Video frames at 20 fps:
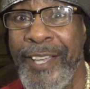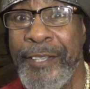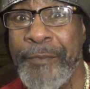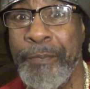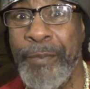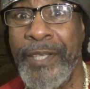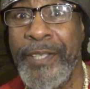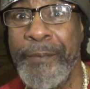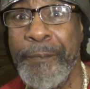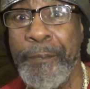
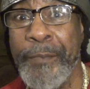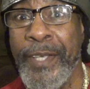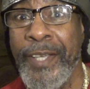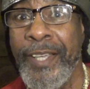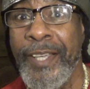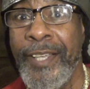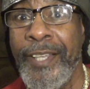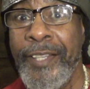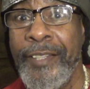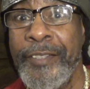but
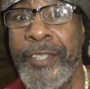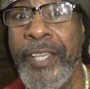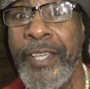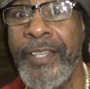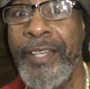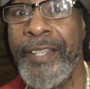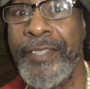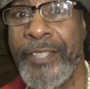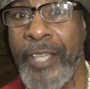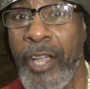
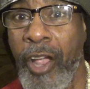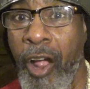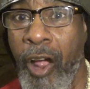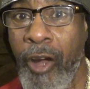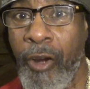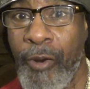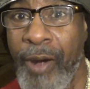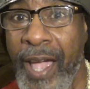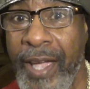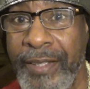thinking that they
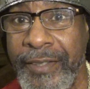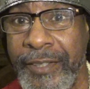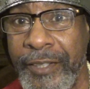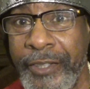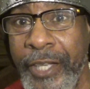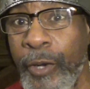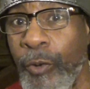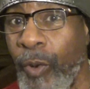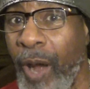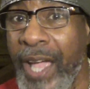all right or
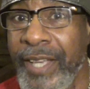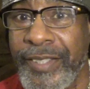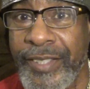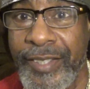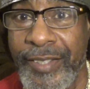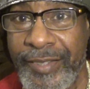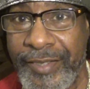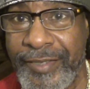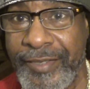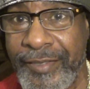they
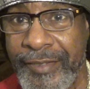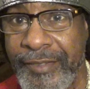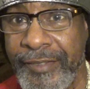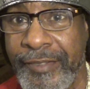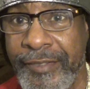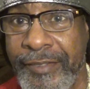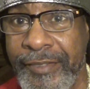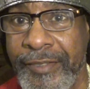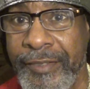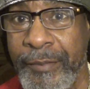righteous,
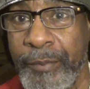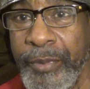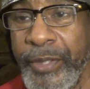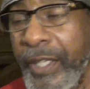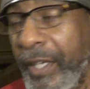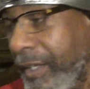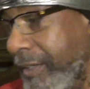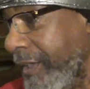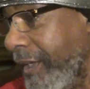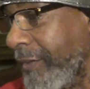but
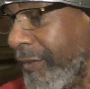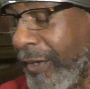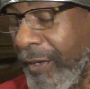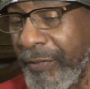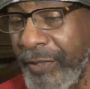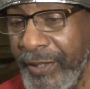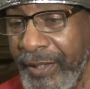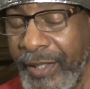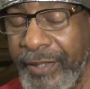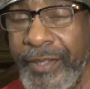they're another,
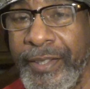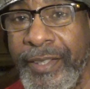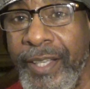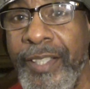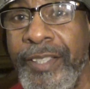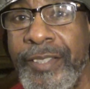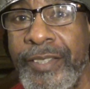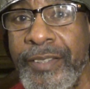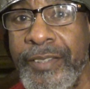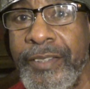of another
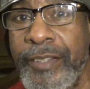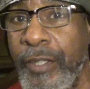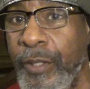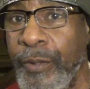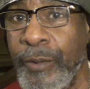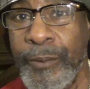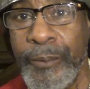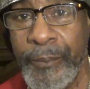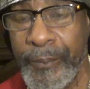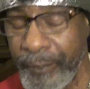nation.
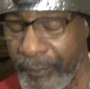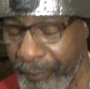No,